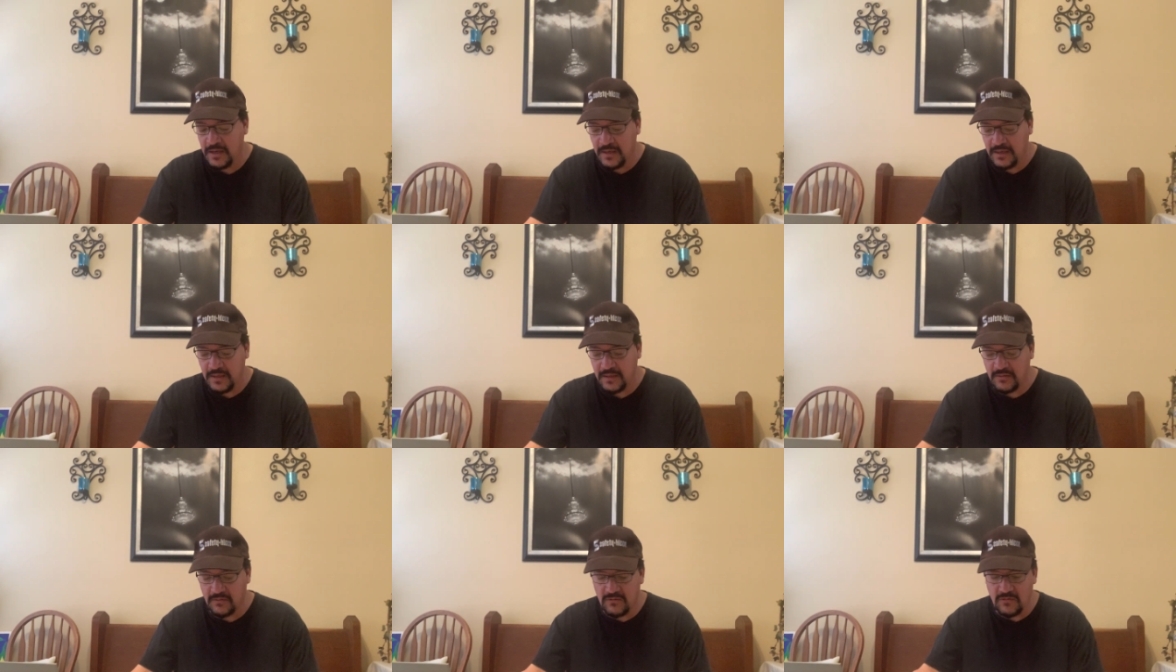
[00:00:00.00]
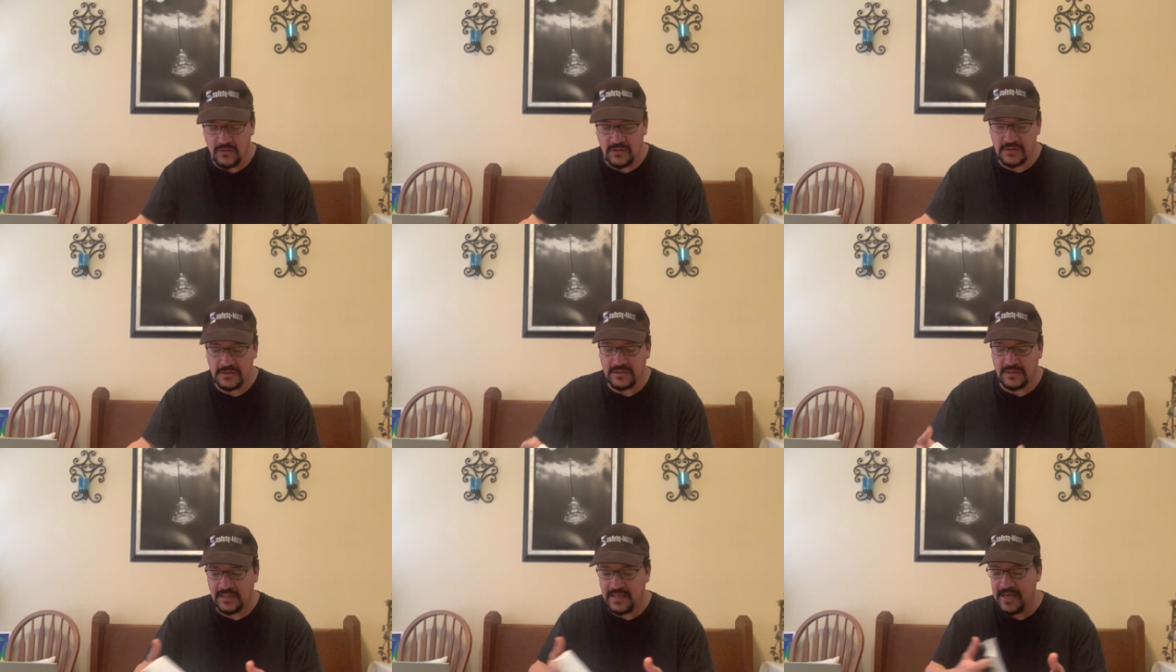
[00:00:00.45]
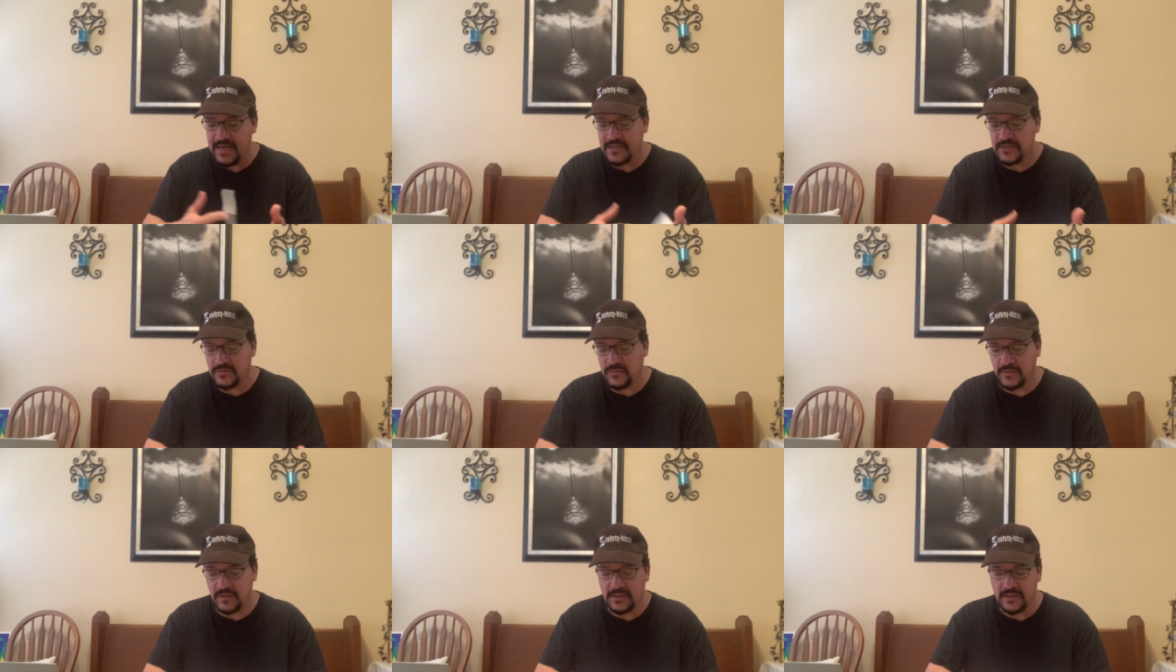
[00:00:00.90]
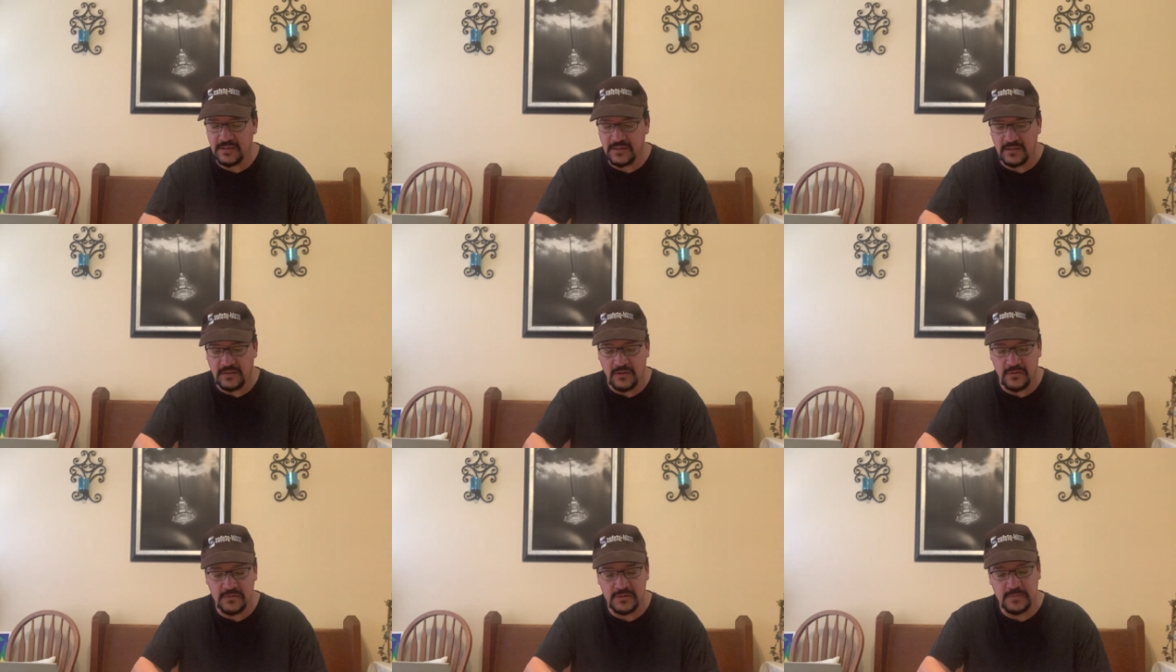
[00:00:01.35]
And of course, the last one is a
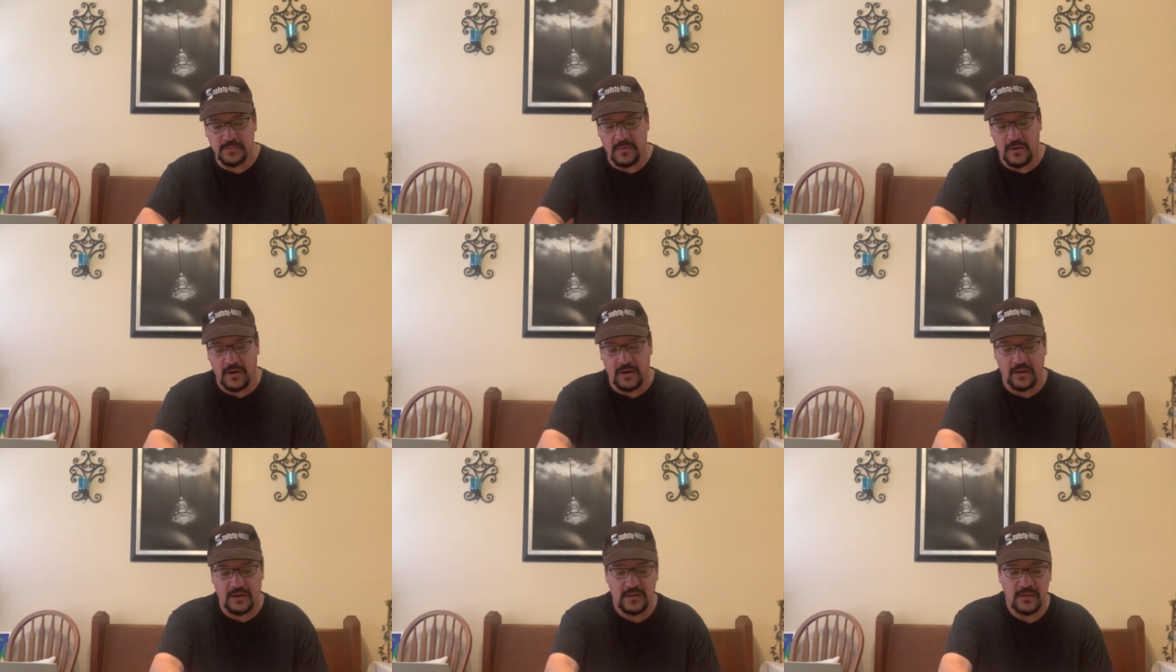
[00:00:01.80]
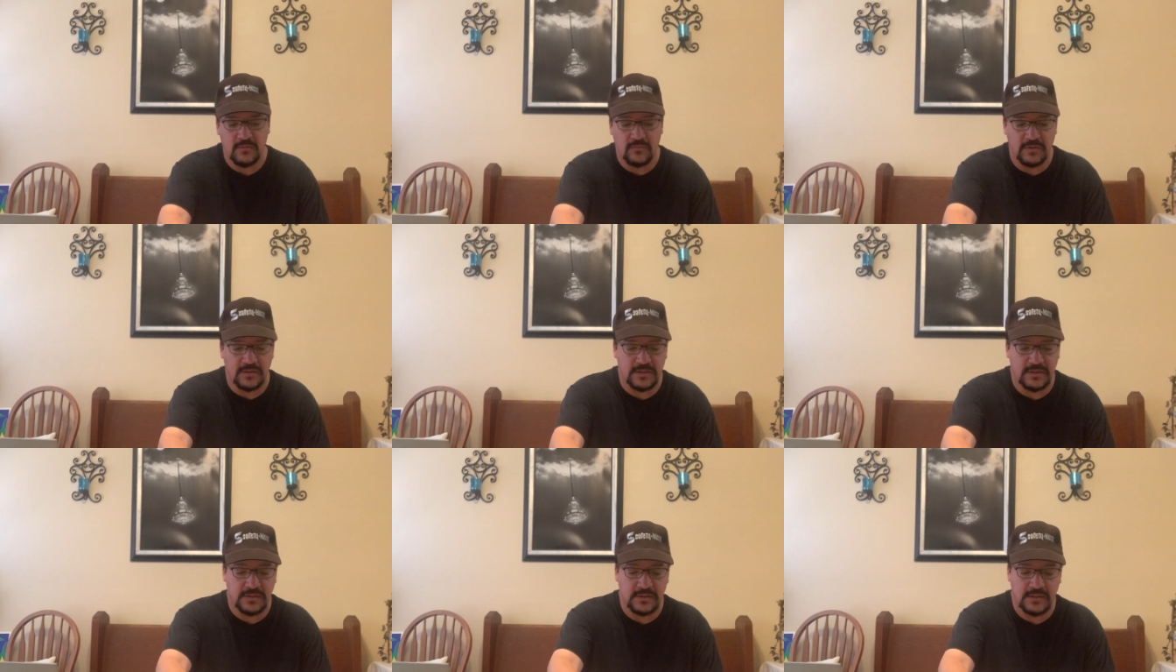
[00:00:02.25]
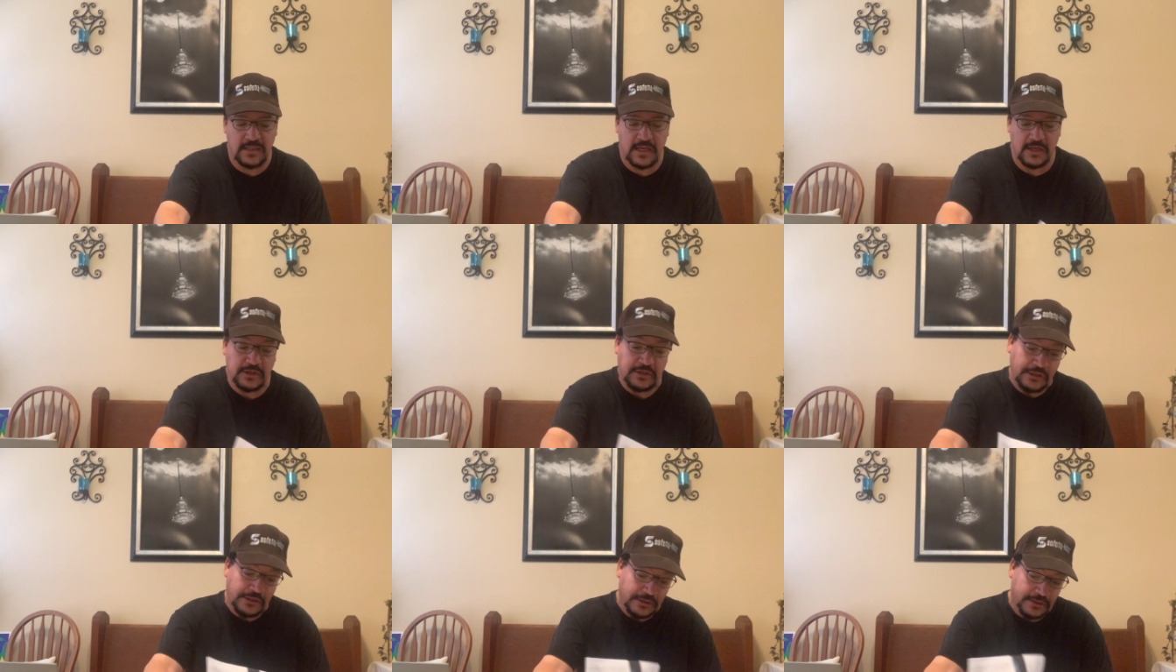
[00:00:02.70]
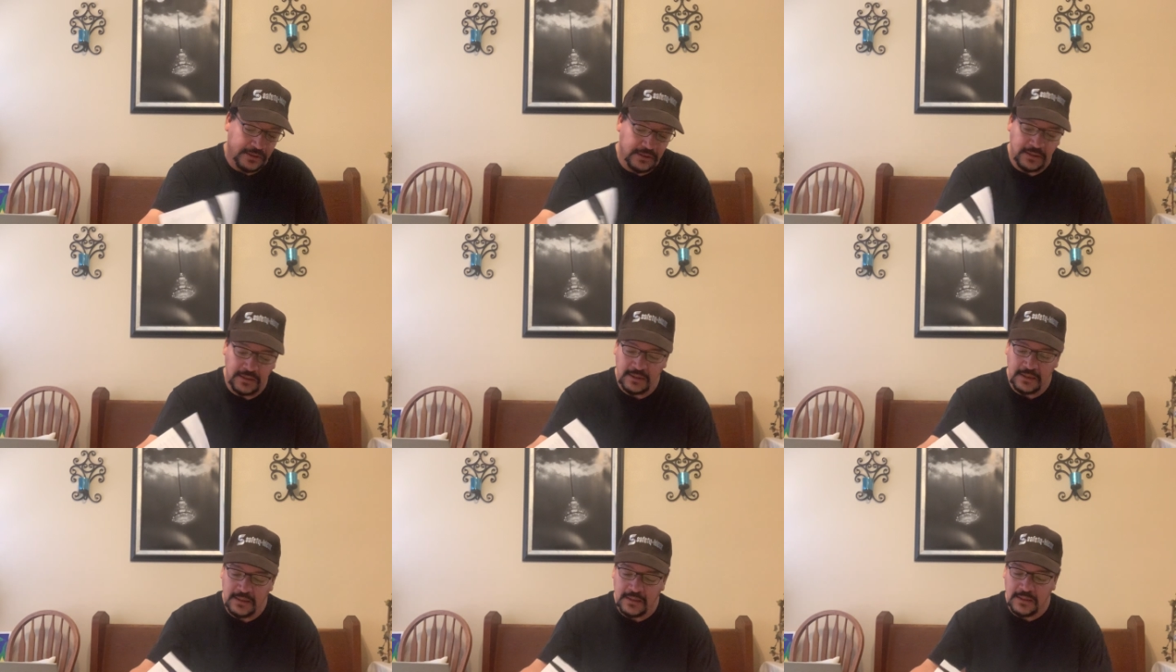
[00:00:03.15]
no spark, which is not good.
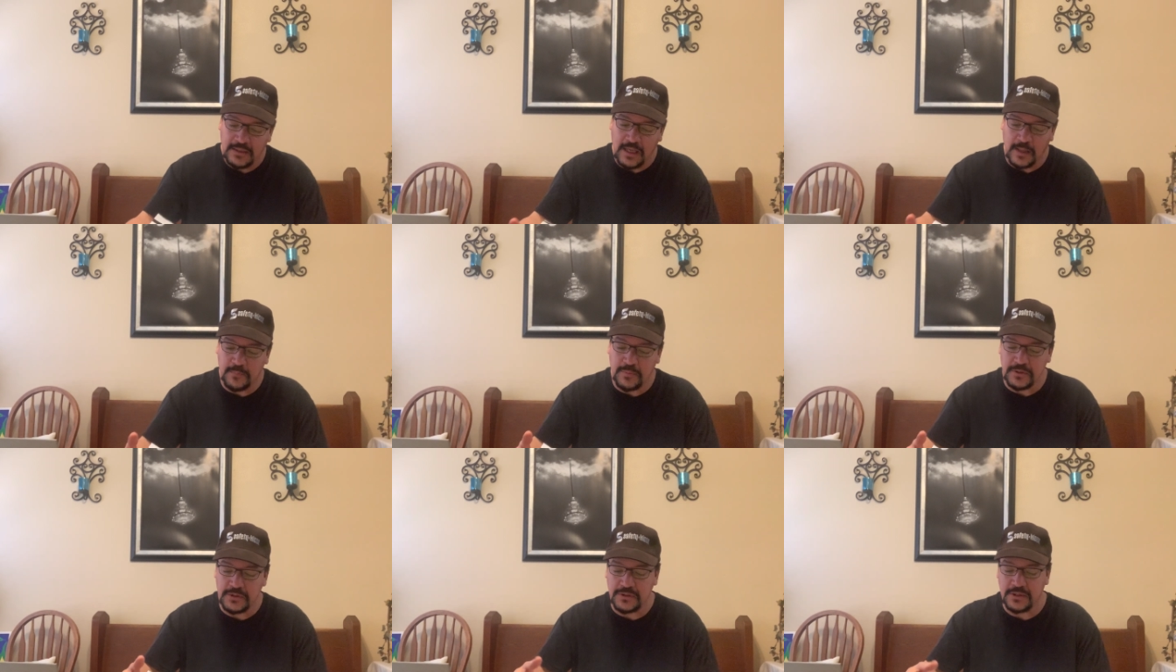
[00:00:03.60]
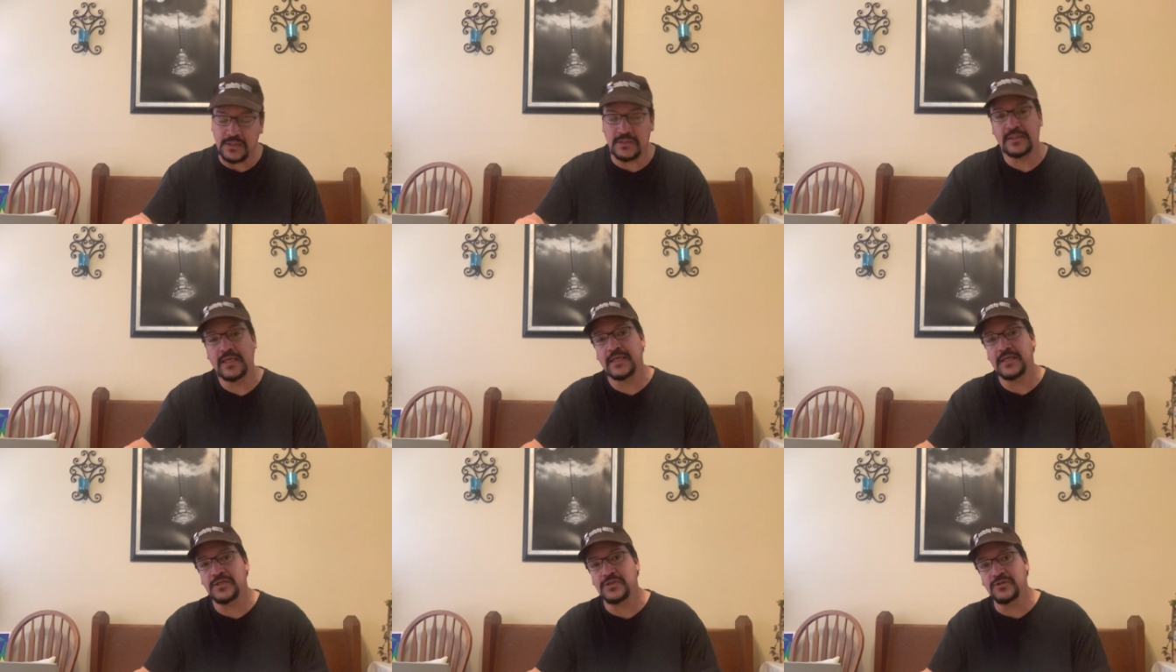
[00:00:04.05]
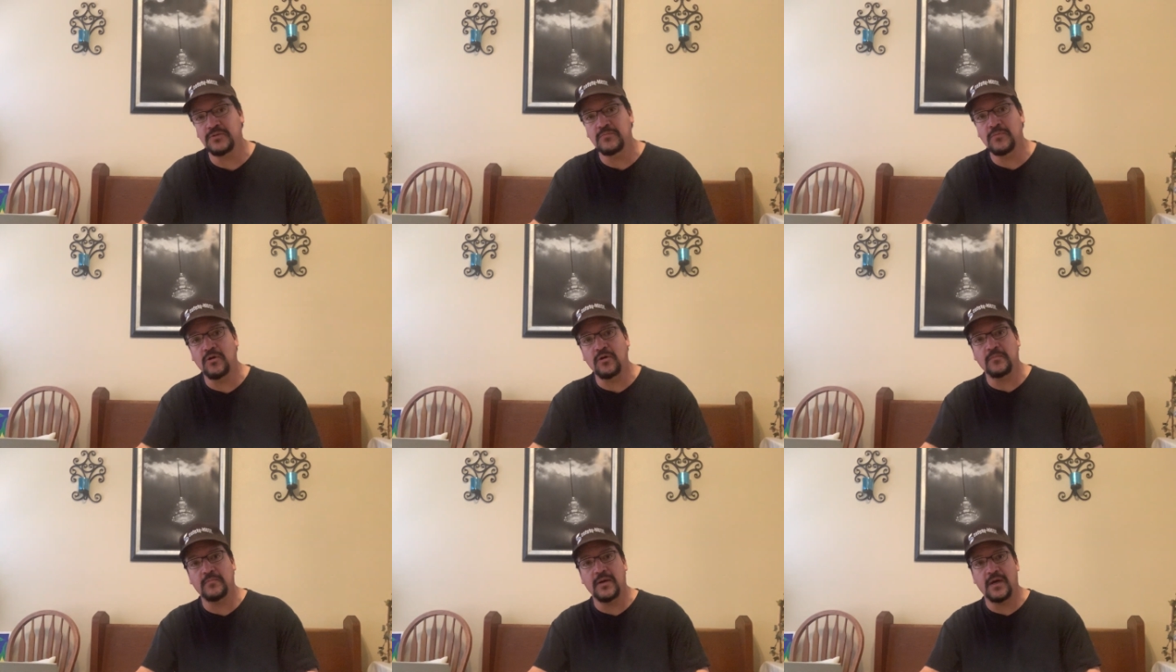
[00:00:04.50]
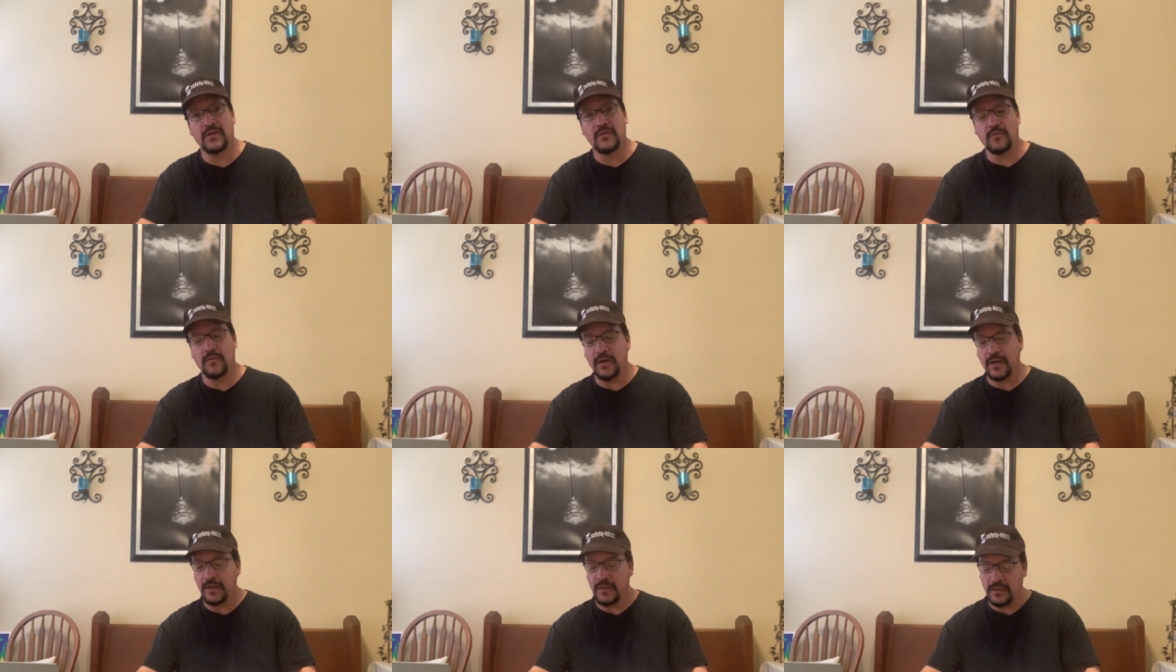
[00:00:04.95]
That'll put you in tennis shoe mode, by the
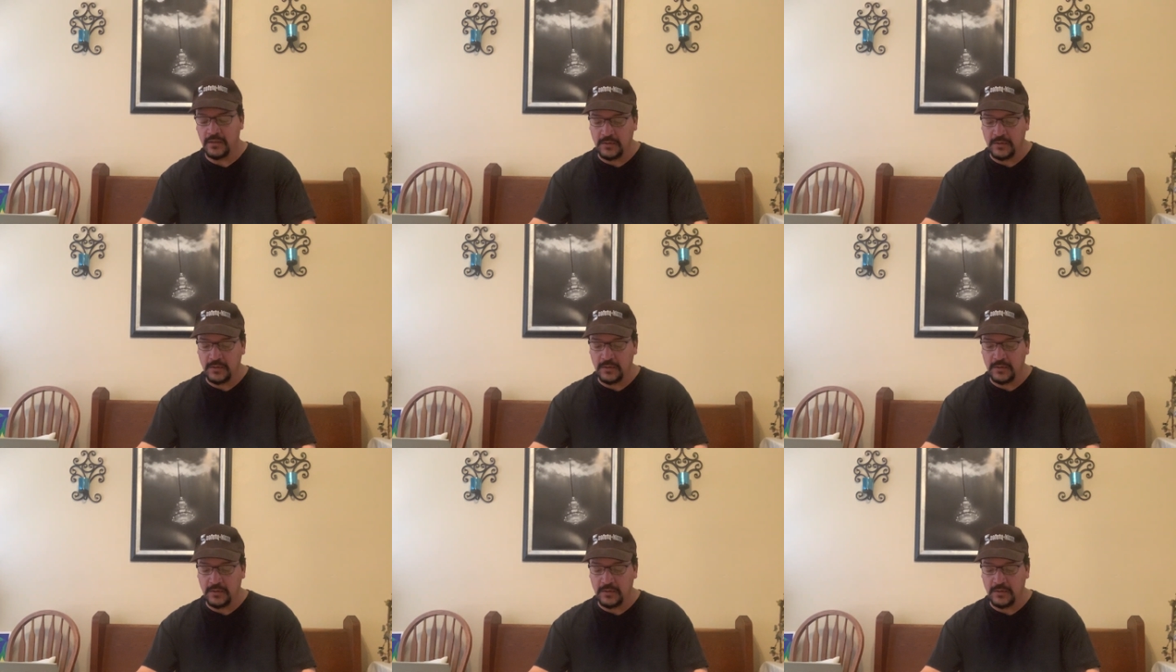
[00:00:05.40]
way.